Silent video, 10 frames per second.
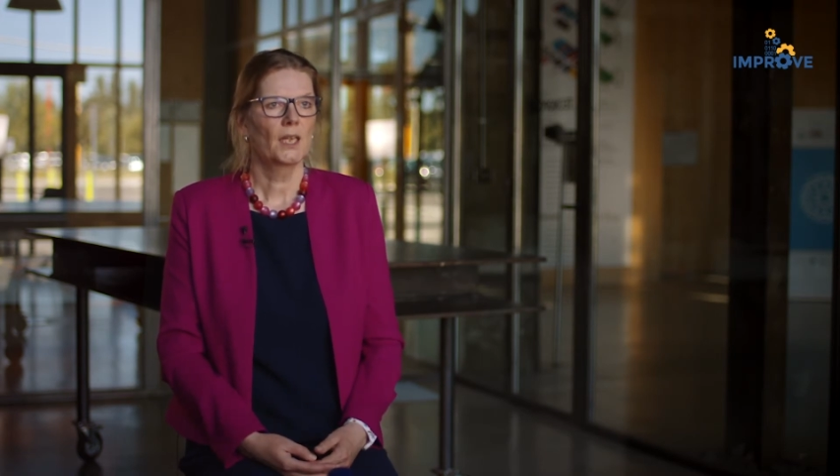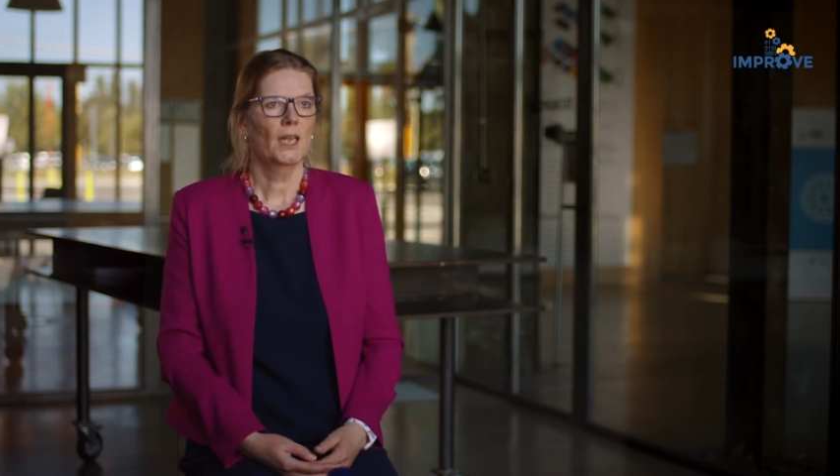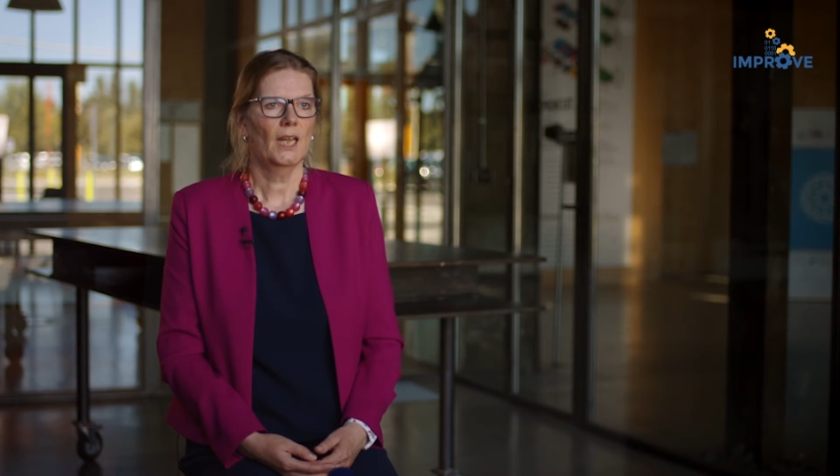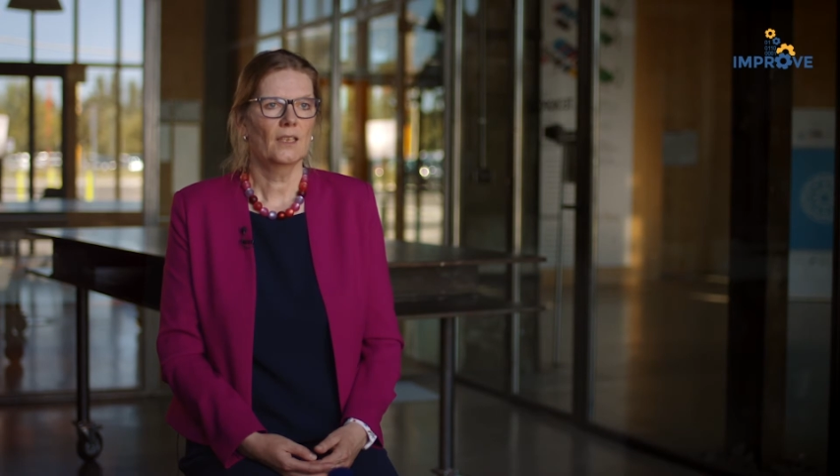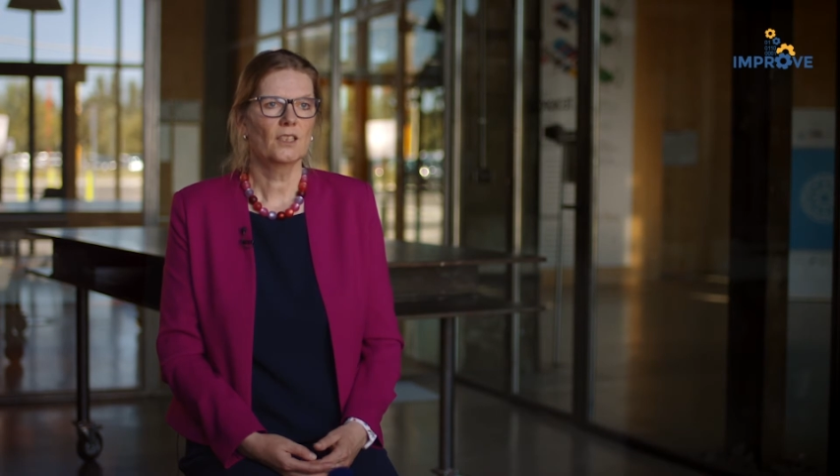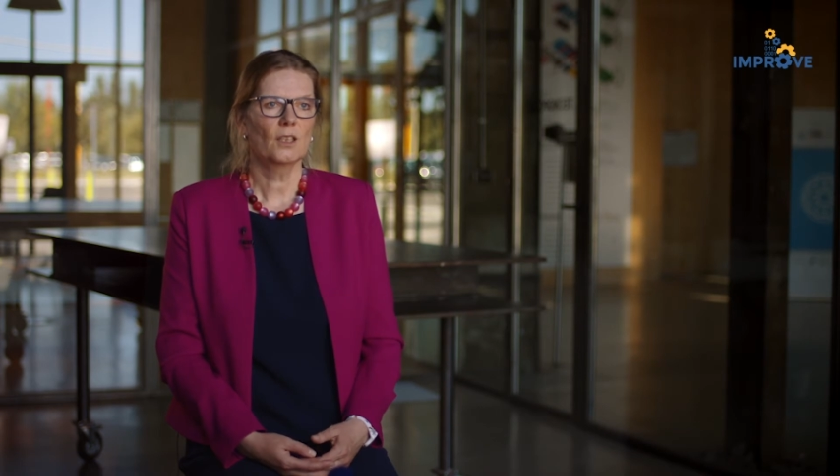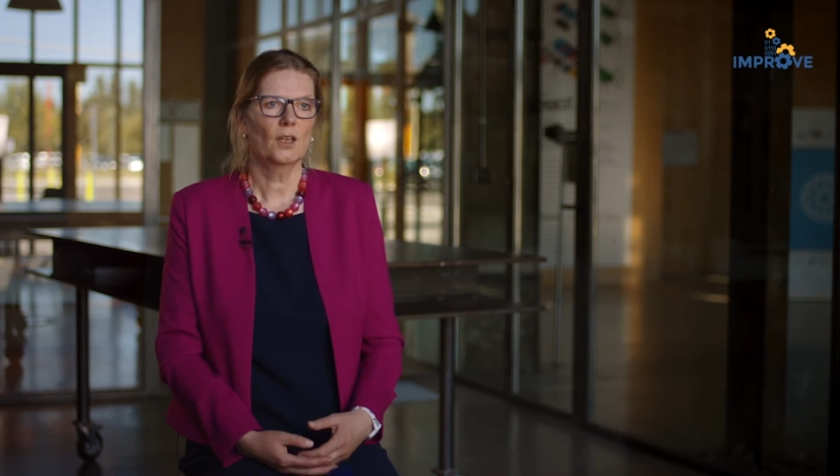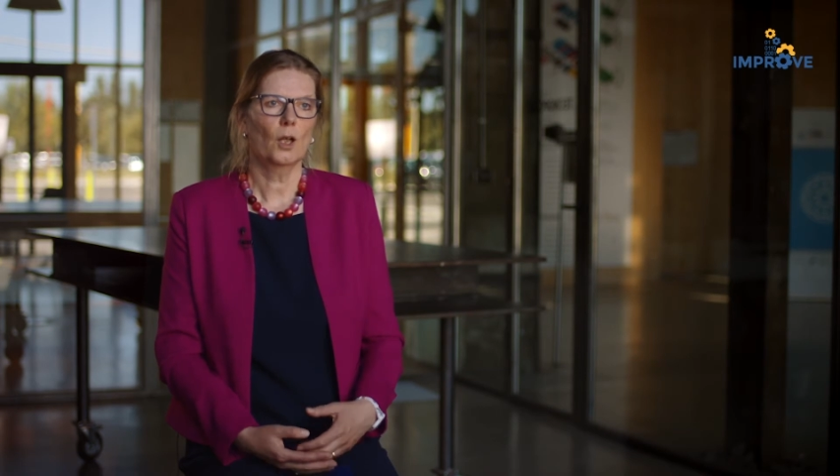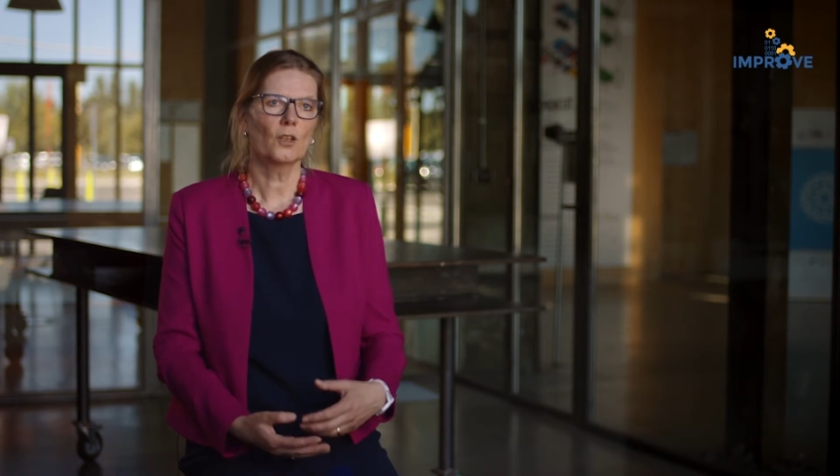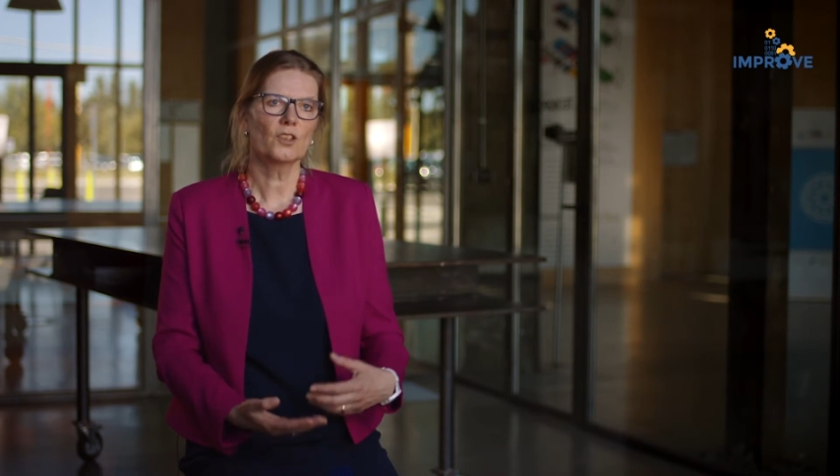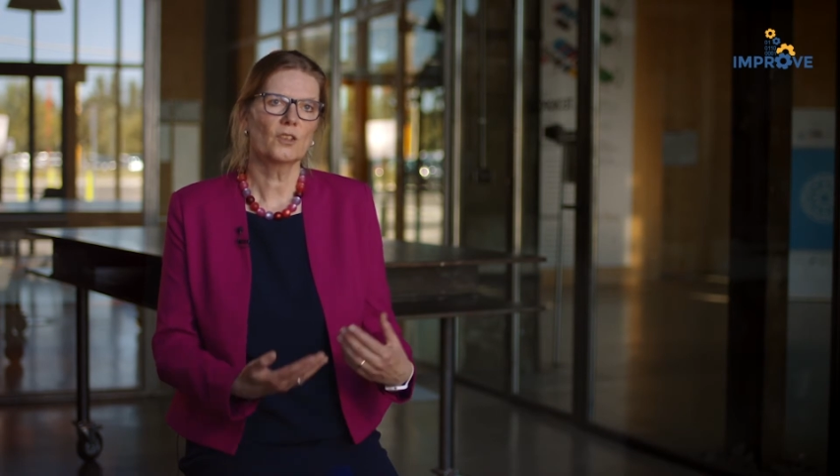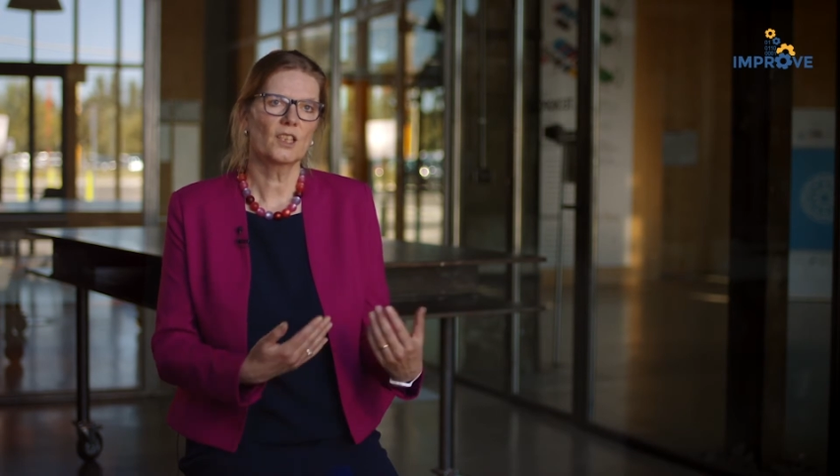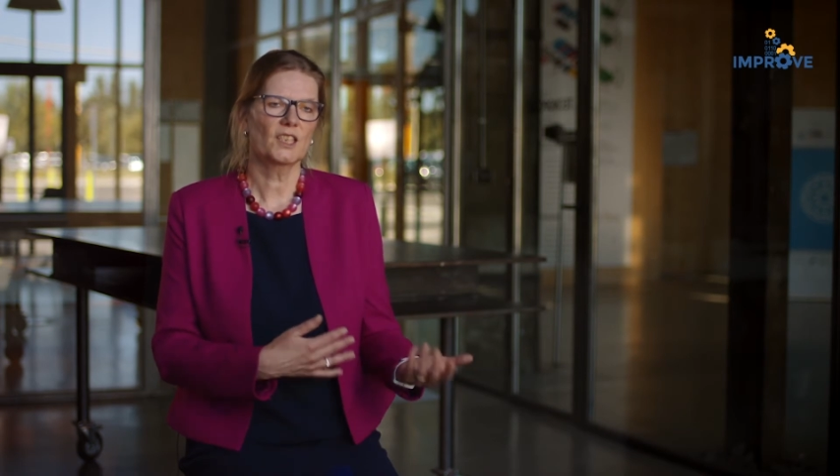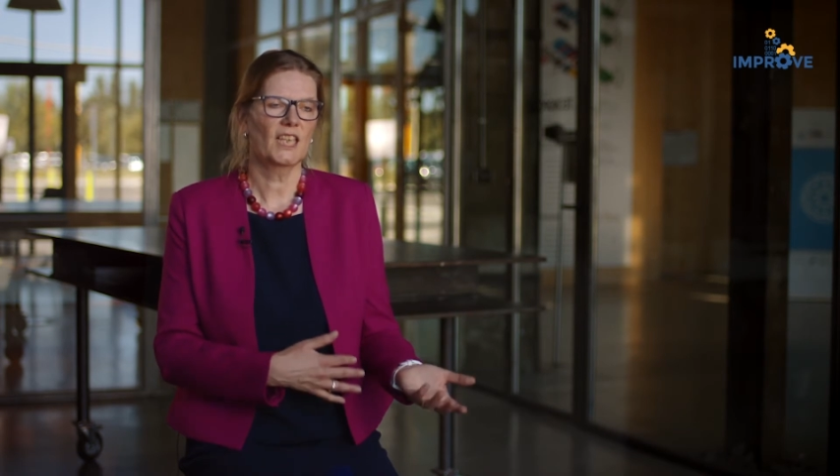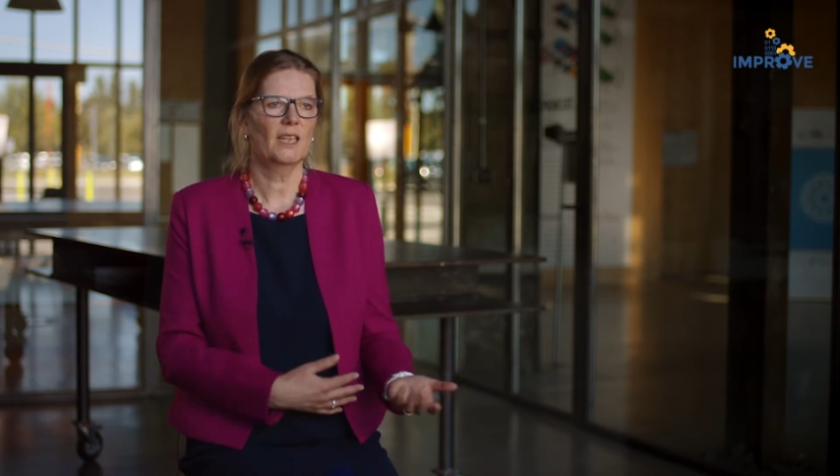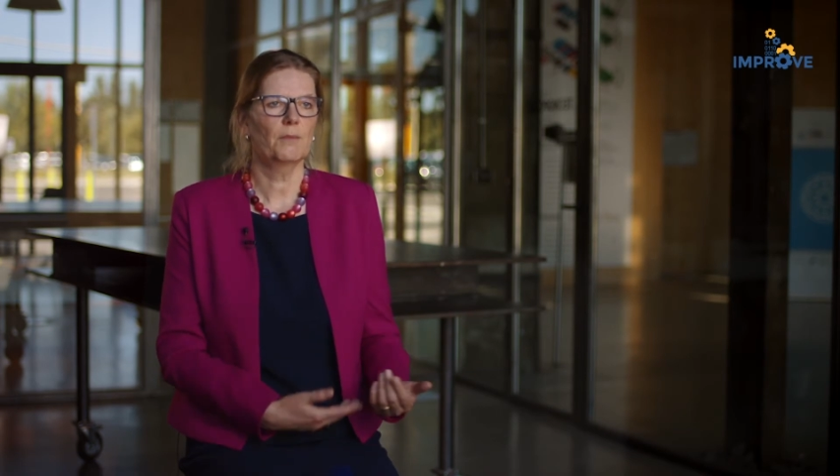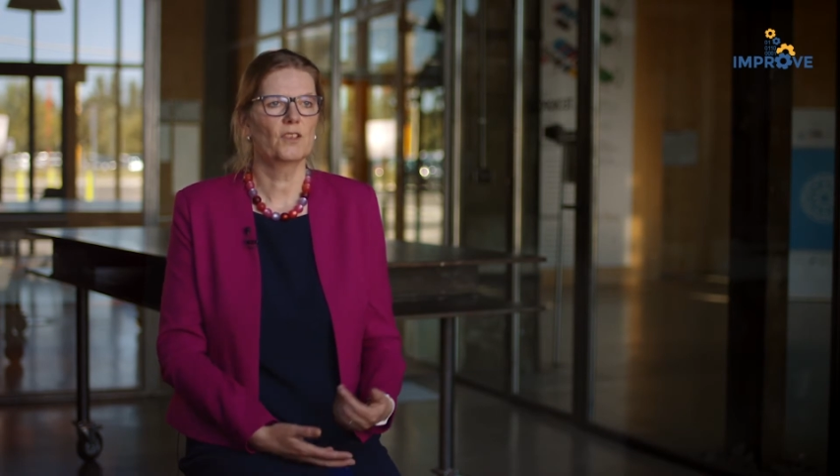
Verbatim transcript: And also the same